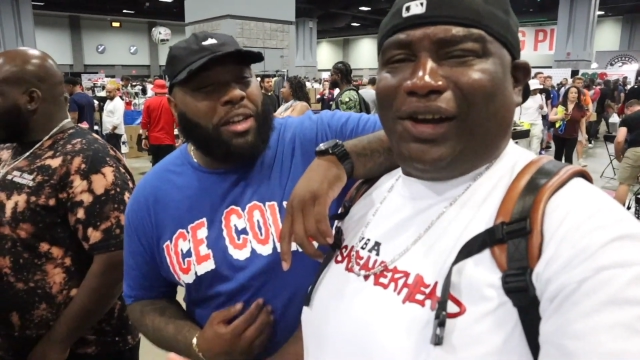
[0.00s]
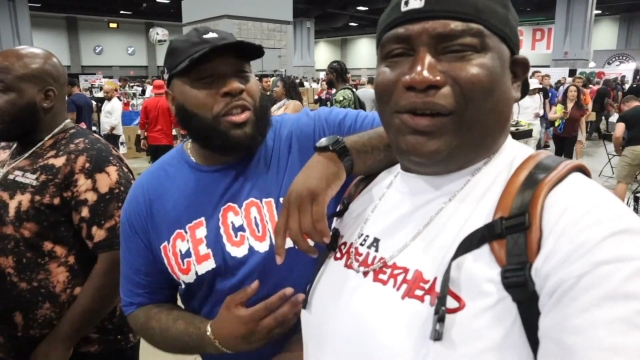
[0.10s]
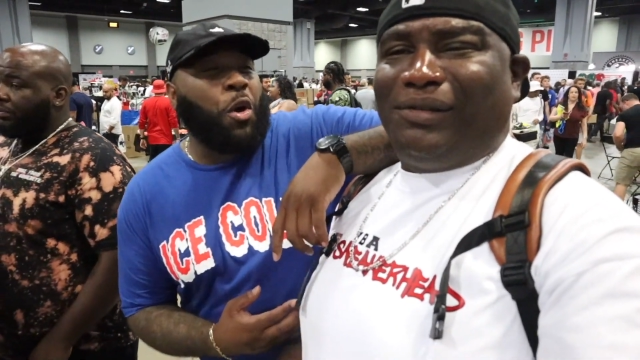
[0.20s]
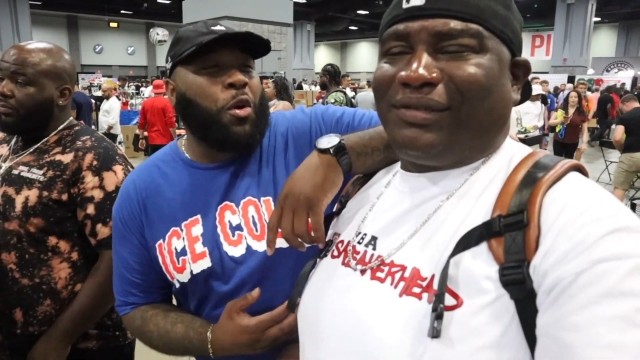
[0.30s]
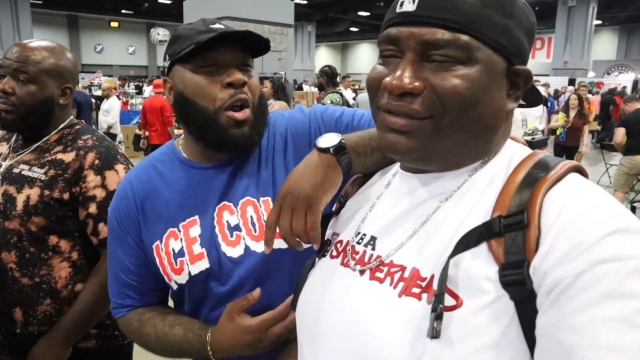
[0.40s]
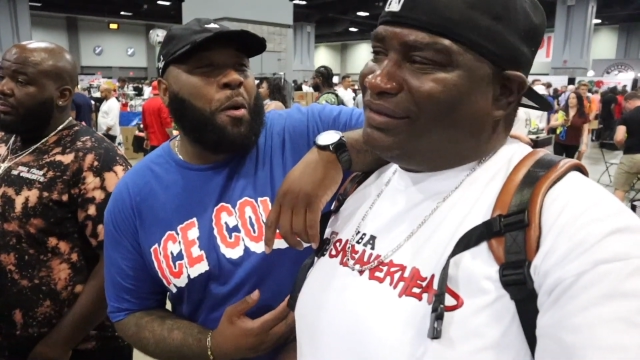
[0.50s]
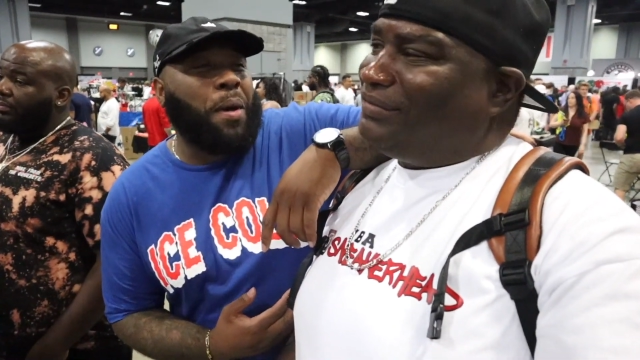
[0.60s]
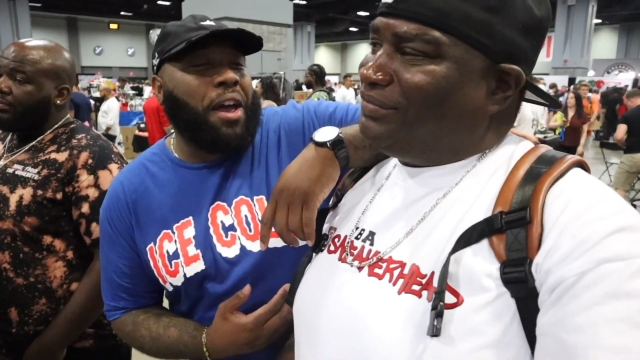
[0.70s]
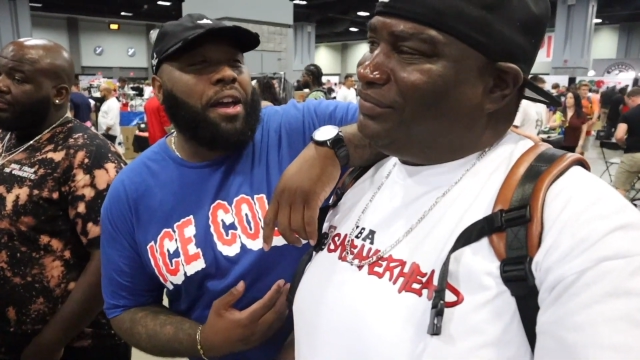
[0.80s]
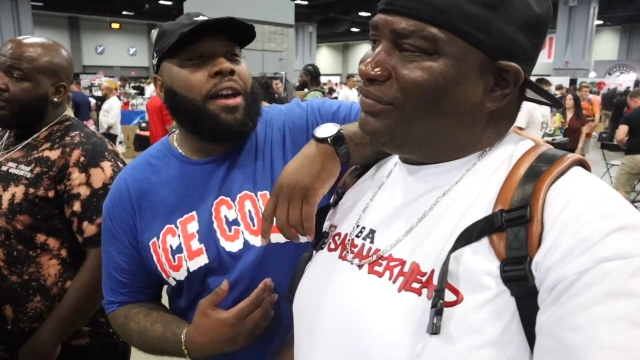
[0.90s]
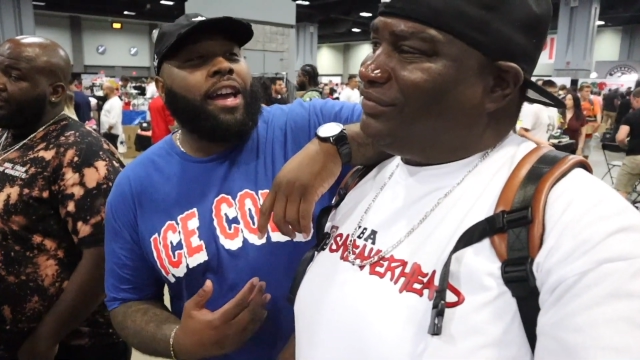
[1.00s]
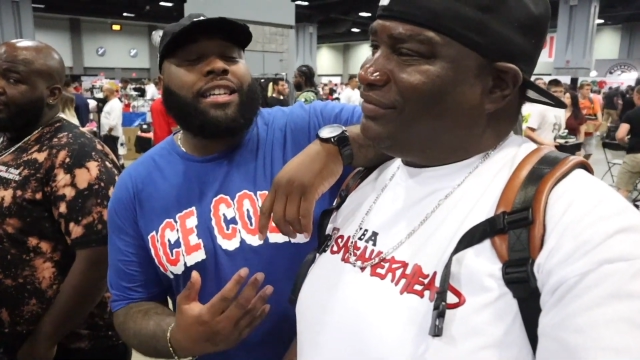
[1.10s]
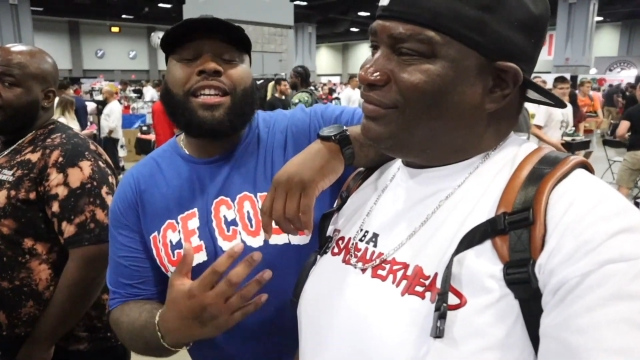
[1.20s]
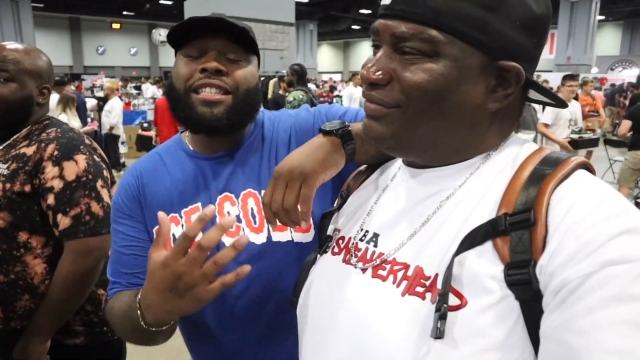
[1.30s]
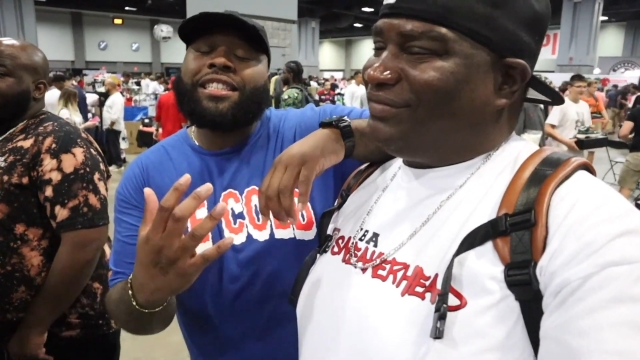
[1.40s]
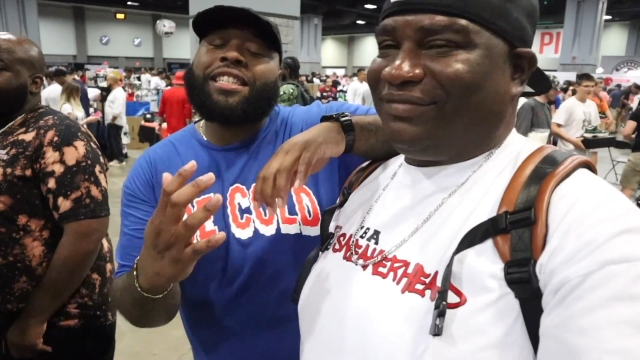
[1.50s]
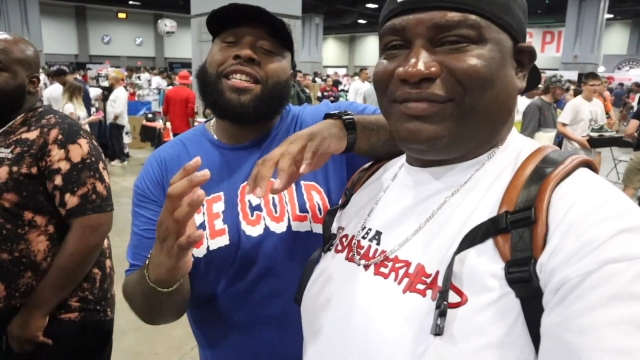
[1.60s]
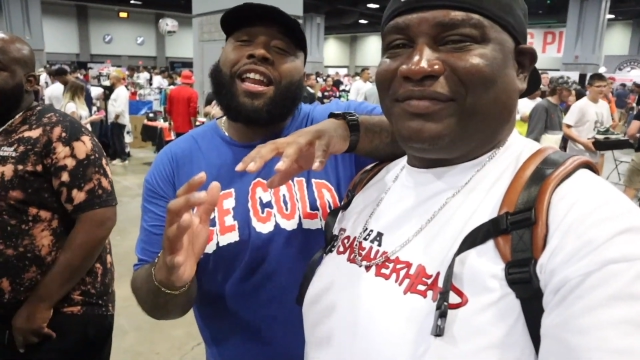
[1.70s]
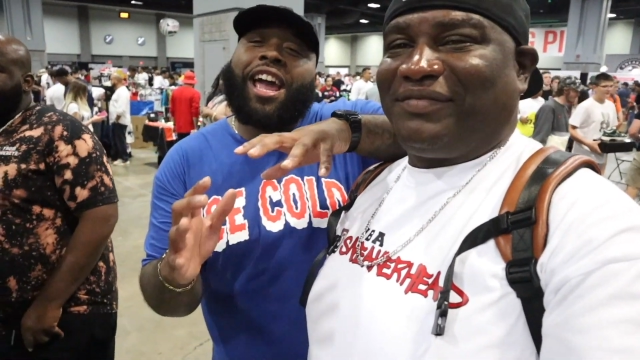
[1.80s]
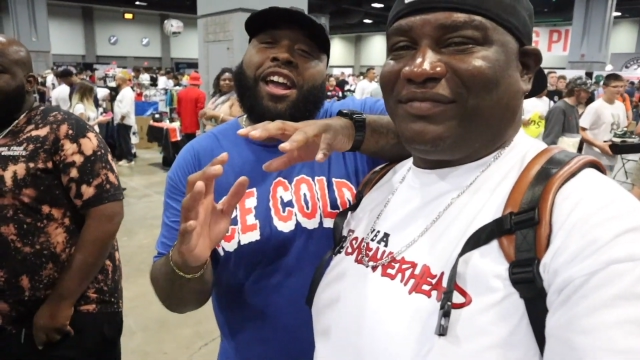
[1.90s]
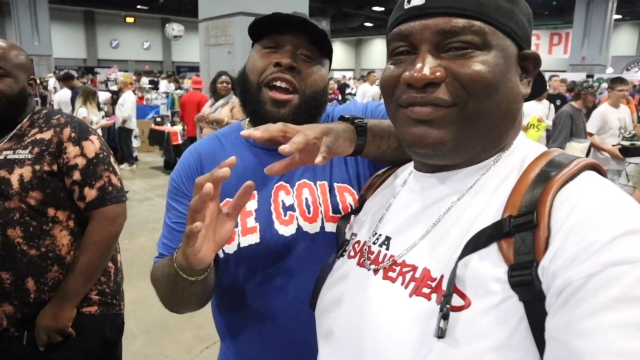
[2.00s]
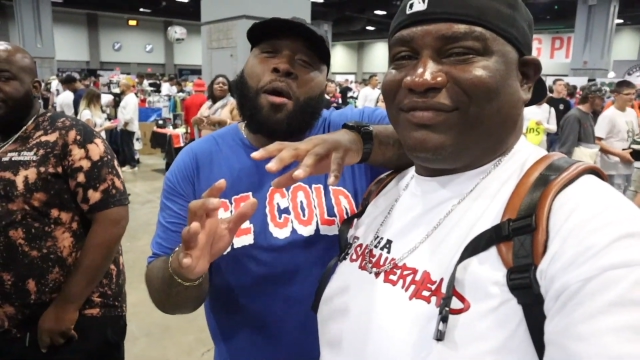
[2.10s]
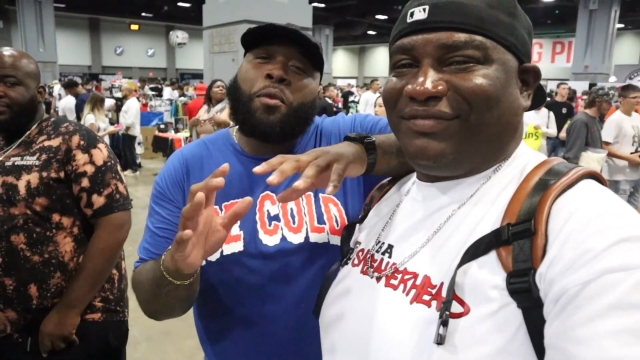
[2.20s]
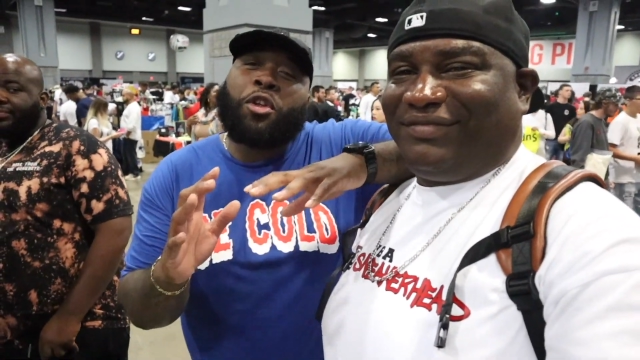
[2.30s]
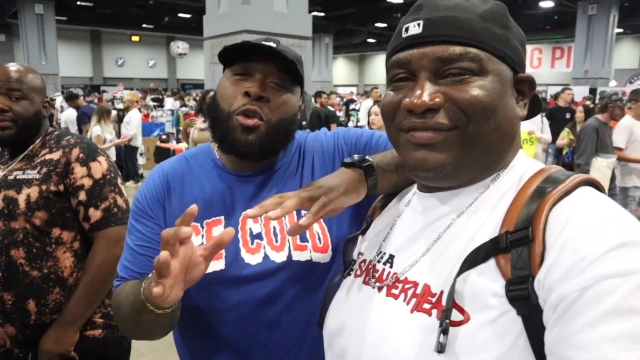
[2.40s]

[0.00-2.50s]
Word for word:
Speaker 1: so cool, though, man. It's, it's a select couple